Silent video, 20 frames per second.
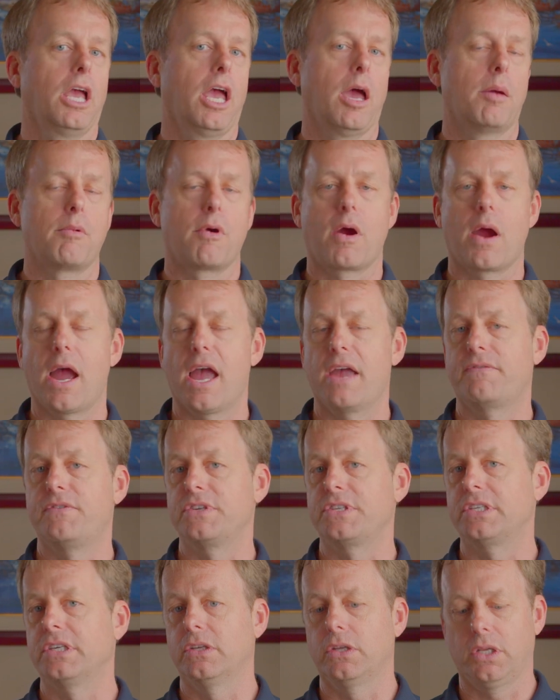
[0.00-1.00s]
MRI
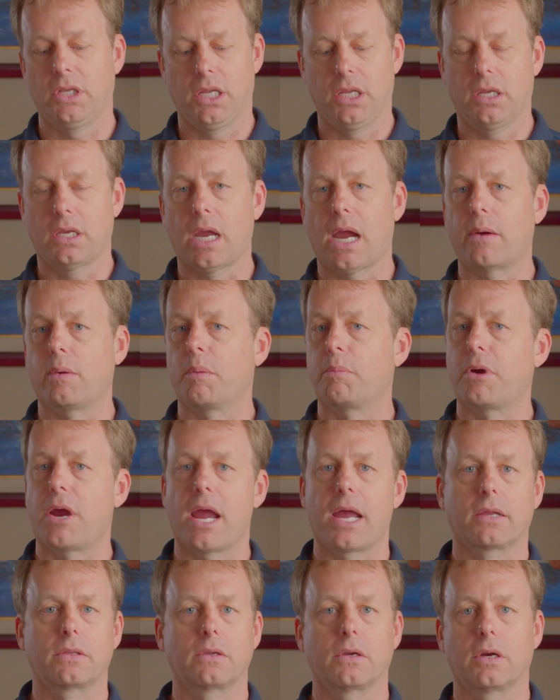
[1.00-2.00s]
facility,
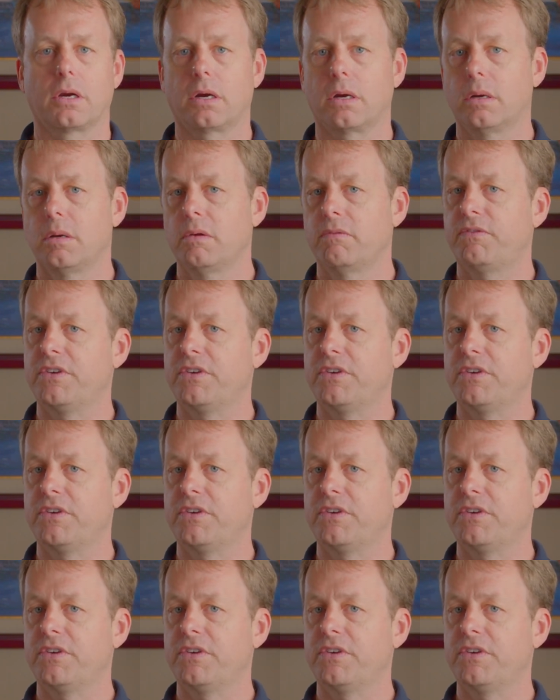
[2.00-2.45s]
chiropractor,